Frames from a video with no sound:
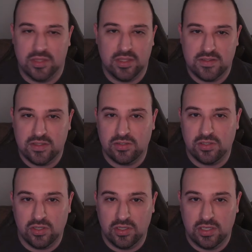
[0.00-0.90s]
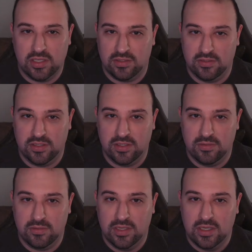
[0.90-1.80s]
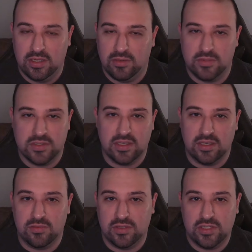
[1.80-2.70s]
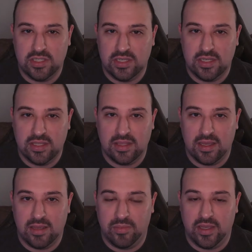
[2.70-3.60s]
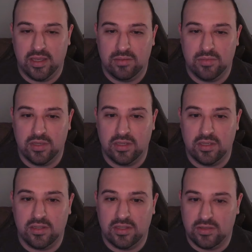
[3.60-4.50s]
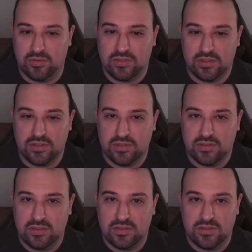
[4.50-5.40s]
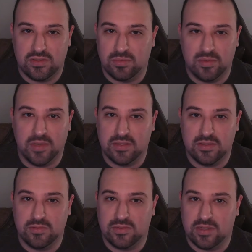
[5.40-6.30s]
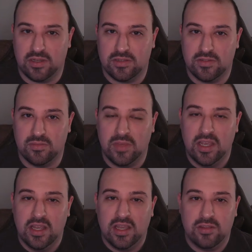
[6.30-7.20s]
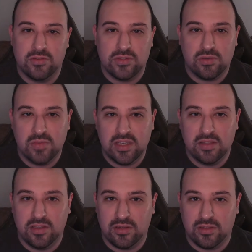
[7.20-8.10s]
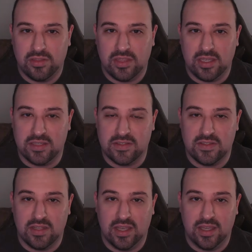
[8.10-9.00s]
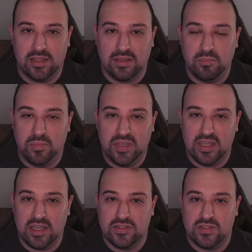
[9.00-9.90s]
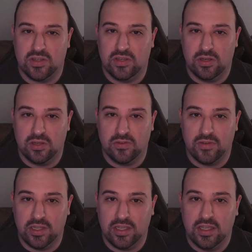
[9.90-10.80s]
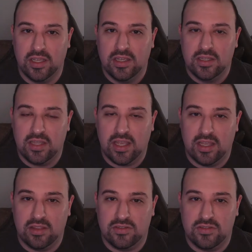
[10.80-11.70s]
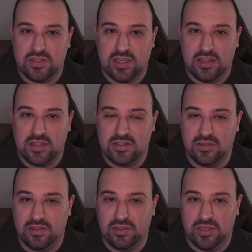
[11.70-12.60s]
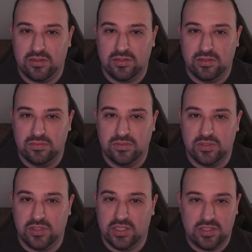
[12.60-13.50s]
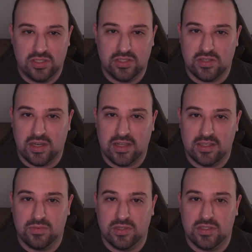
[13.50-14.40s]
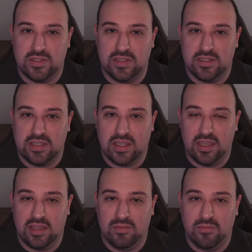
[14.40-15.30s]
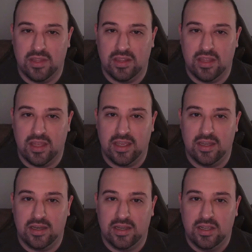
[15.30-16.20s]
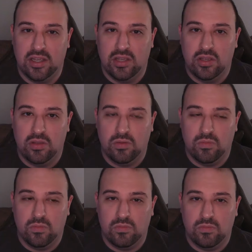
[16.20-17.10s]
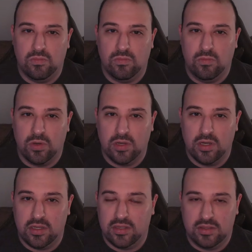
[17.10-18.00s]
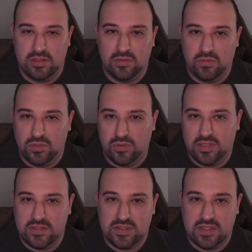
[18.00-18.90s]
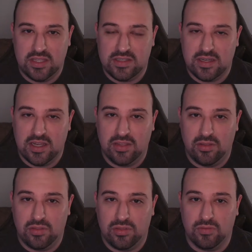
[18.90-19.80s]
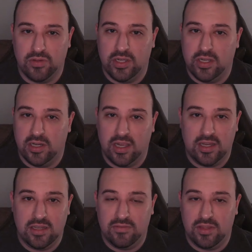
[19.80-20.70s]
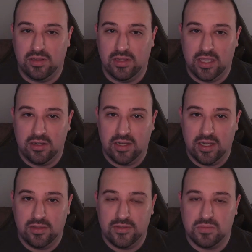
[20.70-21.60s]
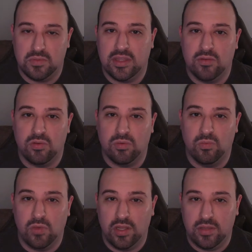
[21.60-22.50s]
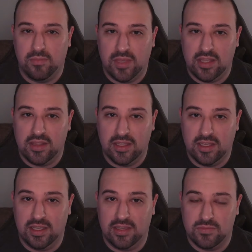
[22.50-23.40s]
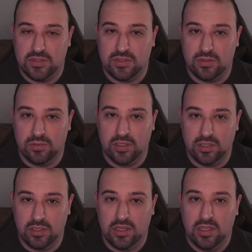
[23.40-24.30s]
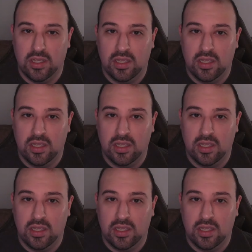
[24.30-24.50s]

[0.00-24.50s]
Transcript: but they still could kill you. It wasn't like you were cheating that bad, but it was just super bouncing. It was awesome. And there were so many little things like BXR, right? Just like these little glitches or exploits in this game that weren't, you didn't see these in Halo 3 or any of the later Halos, but they were what made the game so good.